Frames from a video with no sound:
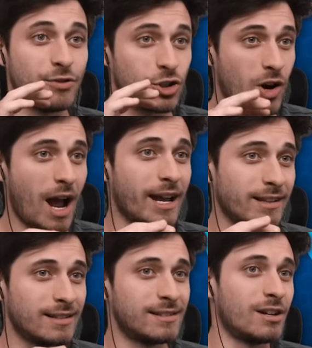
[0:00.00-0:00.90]
trying
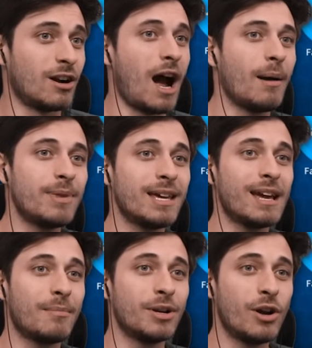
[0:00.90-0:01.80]
this here i'm thinking
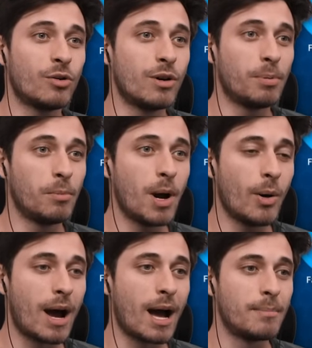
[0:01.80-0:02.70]
i'm gonna go cripple
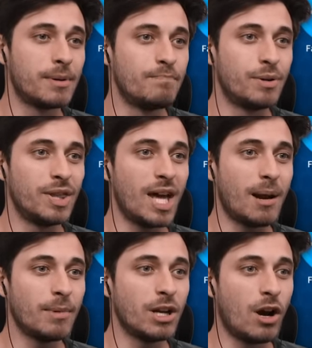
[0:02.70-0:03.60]
moab but then
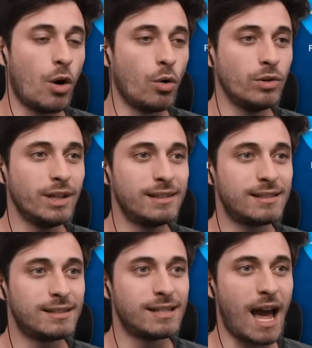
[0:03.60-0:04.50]
i'm gonna only
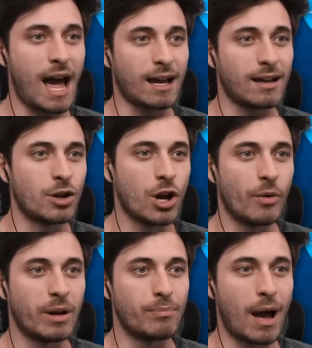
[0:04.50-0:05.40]
stack
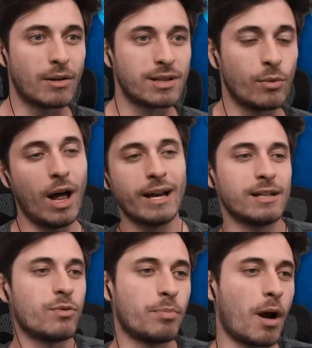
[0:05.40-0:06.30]
going bouncing well i
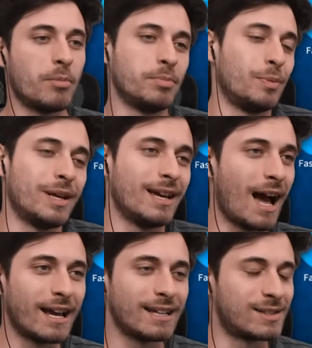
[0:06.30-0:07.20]
guess we'll probably
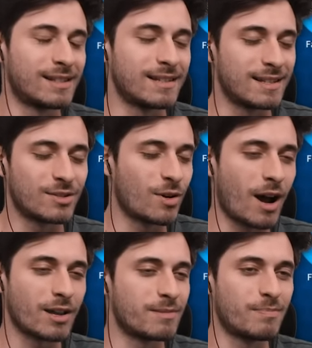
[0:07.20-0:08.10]
i guess since it's
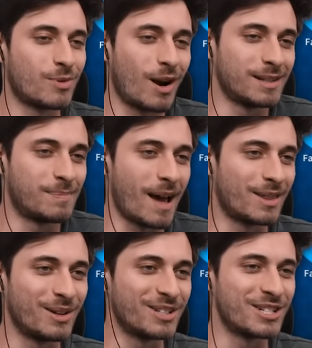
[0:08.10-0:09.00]
cross crosspath
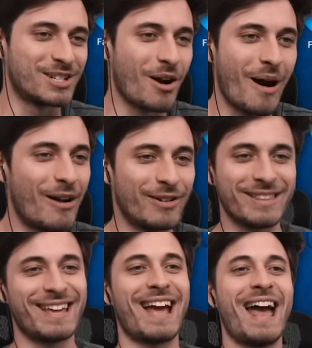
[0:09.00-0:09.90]
you could just go
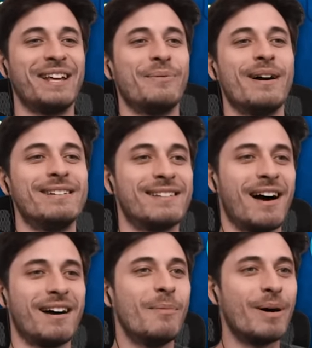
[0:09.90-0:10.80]
everything anyways
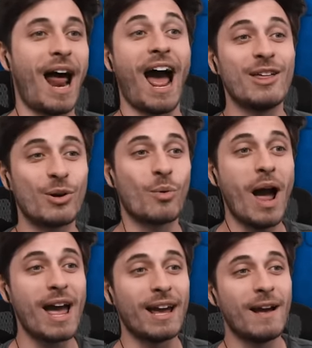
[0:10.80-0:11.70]
huh but either way